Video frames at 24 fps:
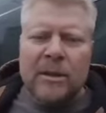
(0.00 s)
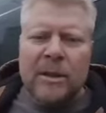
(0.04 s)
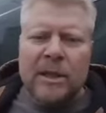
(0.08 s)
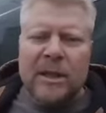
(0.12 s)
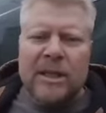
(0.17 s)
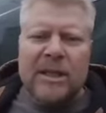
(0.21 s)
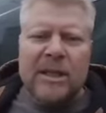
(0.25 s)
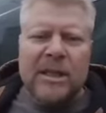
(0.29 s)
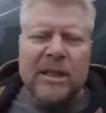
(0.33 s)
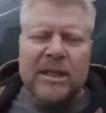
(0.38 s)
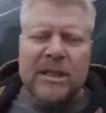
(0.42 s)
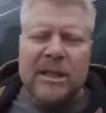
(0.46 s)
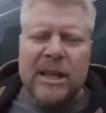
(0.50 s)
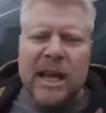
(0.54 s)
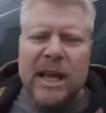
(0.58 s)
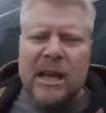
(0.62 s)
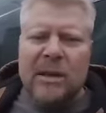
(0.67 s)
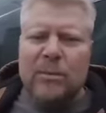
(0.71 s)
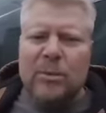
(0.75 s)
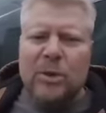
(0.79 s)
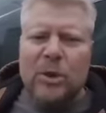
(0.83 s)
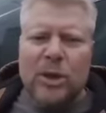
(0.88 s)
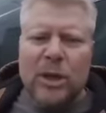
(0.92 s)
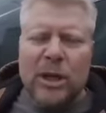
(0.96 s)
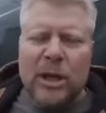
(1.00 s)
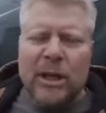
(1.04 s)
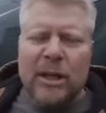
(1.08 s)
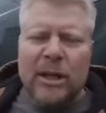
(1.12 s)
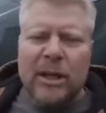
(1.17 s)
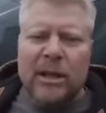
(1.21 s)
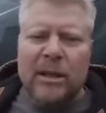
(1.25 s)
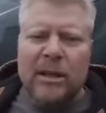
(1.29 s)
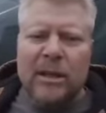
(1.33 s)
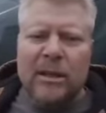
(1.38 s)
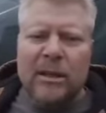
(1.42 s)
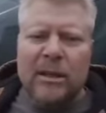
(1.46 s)
It's the same shit.
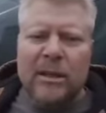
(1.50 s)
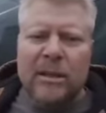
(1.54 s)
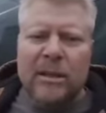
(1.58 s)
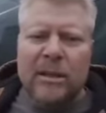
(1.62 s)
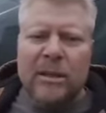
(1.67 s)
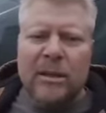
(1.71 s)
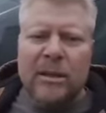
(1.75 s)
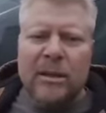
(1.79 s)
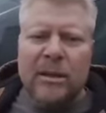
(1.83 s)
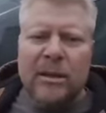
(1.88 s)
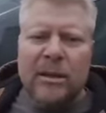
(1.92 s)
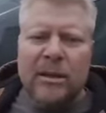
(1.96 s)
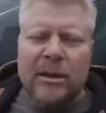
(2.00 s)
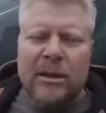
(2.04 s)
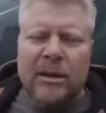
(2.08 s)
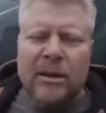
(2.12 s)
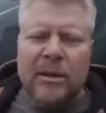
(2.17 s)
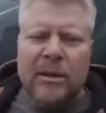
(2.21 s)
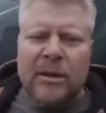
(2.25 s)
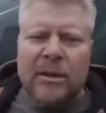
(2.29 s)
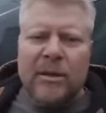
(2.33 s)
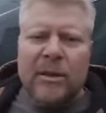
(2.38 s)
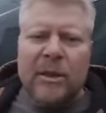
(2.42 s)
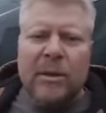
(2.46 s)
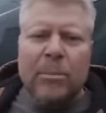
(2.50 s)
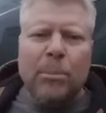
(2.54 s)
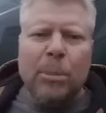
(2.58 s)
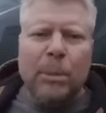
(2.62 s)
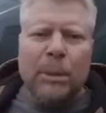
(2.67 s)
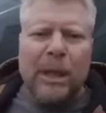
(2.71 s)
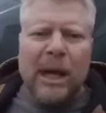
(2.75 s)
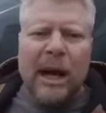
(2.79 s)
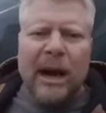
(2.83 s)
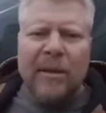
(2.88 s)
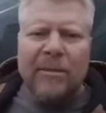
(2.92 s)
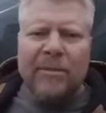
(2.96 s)
The
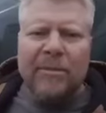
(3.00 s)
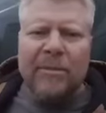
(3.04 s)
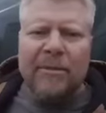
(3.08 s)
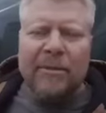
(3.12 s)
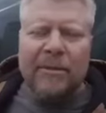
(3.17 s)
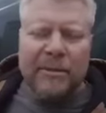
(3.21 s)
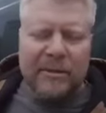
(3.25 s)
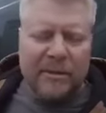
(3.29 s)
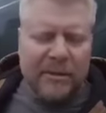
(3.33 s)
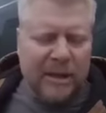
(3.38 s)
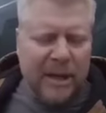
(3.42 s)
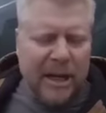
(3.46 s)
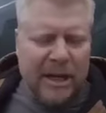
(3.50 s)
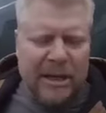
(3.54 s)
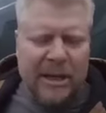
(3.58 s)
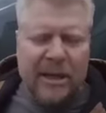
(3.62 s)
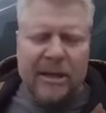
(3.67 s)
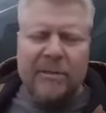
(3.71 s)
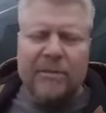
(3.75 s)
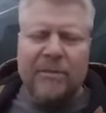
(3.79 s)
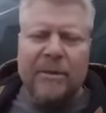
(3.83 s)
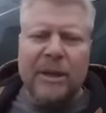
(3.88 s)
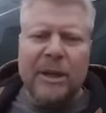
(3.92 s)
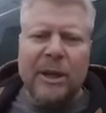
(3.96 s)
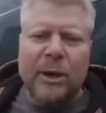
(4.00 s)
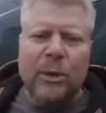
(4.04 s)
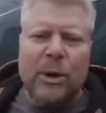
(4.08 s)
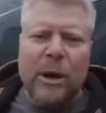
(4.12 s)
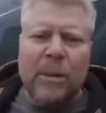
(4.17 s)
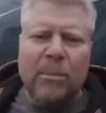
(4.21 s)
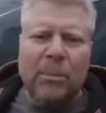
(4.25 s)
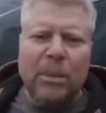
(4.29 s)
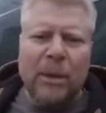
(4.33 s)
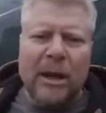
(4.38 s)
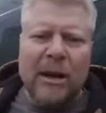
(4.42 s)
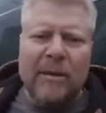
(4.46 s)
bluff. I did a video
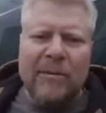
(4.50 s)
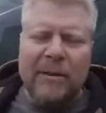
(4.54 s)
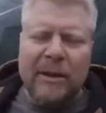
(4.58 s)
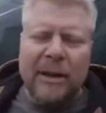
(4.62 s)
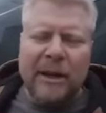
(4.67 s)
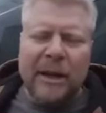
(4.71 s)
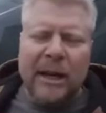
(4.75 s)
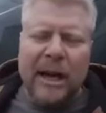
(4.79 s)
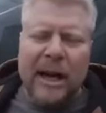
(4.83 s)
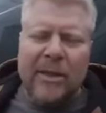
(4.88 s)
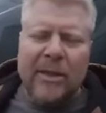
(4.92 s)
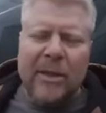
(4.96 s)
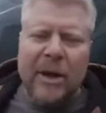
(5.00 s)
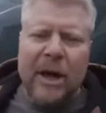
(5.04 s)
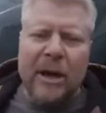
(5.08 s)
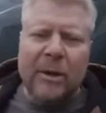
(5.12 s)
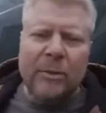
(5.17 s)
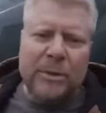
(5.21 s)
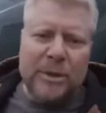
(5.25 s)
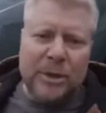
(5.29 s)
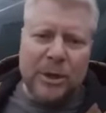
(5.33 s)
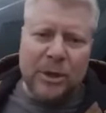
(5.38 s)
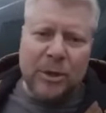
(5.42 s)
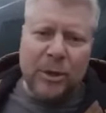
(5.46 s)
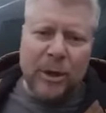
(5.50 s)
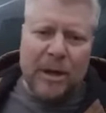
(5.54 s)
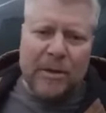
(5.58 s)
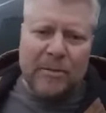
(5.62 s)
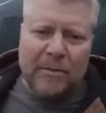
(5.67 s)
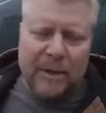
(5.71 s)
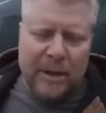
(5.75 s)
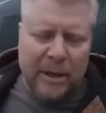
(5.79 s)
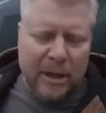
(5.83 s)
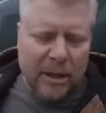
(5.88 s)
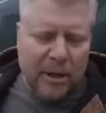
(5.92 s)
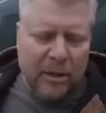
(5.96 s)
on bluffing. I thought it was a
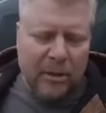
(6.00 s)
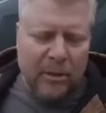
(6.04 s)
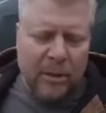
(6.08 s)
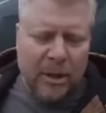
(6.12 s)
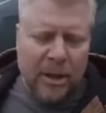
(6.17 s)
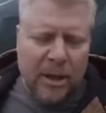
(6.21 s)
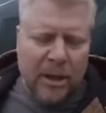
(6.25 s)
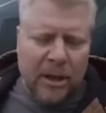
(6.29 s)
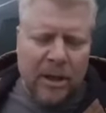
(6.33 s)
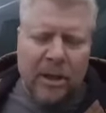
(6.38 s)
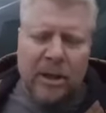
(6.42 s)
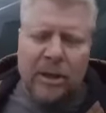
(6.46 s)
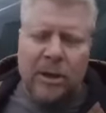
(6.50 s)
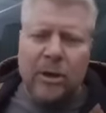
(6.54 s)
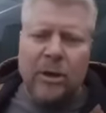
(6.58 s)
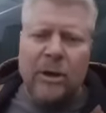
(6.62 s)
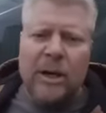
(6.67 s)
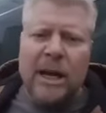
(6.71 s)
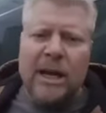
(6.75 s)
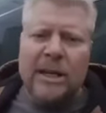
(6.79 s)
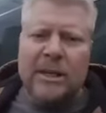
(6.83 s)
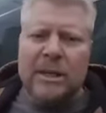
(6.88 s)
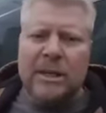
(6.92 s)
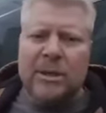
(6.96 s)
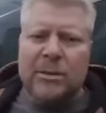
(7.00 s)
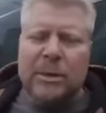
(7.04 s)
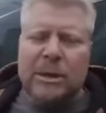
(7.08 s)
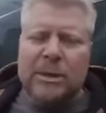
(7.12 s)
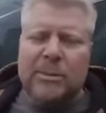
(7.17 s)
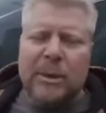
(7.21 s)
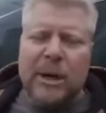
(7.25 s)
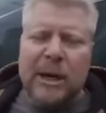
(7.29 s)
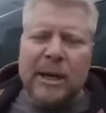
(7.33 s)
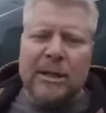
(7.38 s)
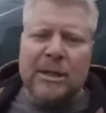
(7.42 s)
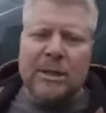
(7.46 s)
great video. Your guys'
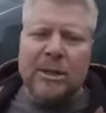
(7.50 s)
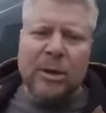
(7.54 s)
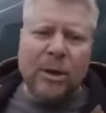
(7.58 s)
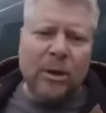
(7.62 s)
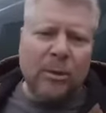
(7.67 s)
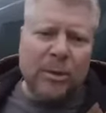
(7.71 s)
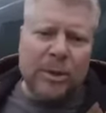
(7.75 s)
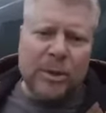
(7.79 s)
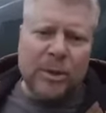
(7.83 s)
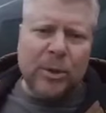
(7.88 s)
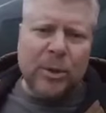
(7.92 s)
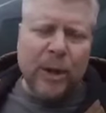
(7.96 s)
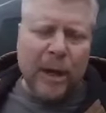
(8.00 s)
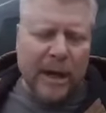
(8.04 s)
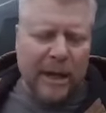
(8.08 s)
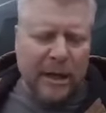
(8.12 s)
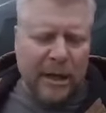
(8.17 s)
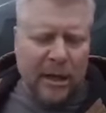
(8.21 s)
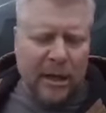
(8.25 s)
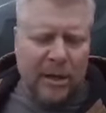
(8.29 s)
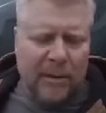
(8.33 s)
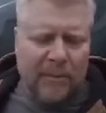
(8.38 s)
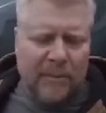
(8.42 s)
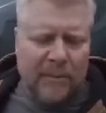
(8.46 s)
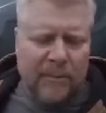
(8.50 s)
response to it was great.